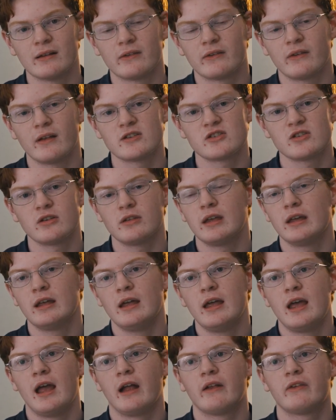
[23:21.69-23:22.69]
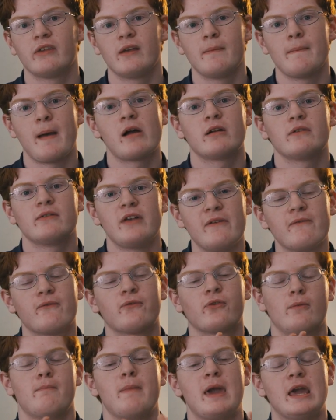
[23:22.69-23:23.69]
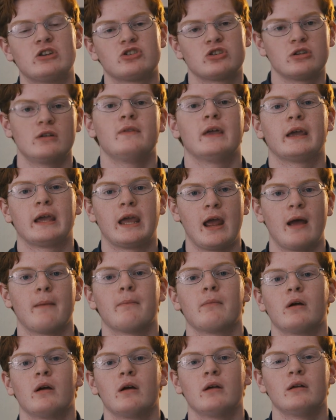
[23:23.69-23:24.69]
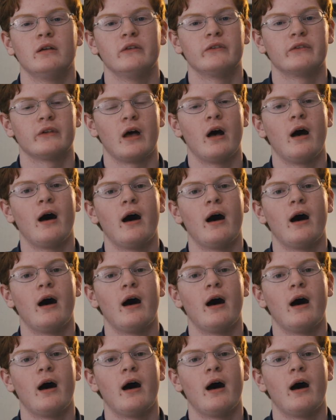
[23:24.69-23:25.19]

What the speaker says: Essentially, it's the amount of information the camera is